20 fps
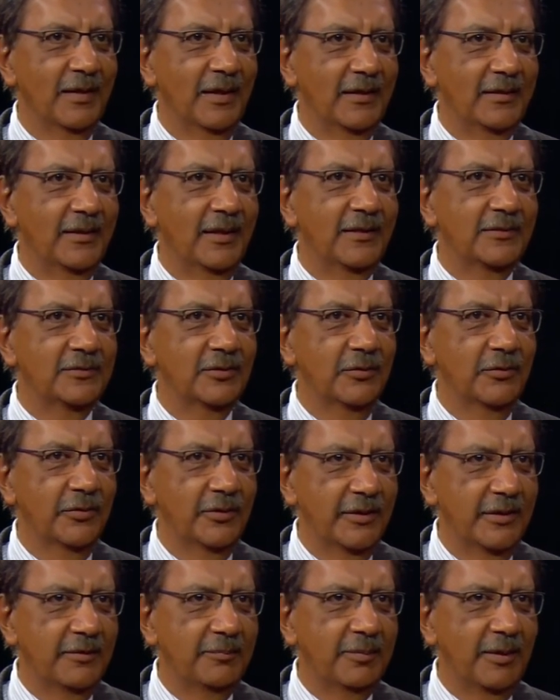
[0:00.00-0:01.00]
And that's
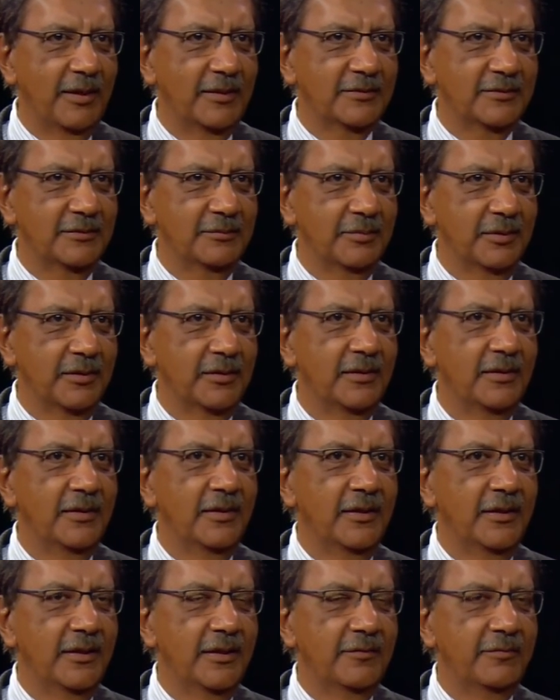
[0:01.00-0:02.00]
only possible
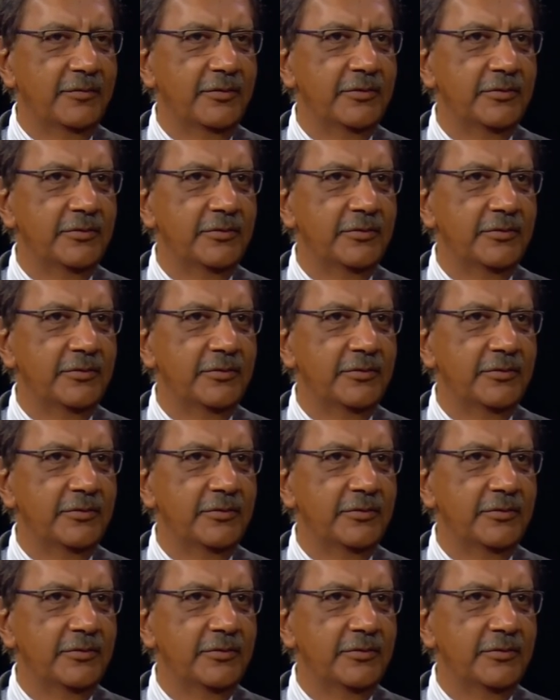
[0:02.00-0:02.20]
if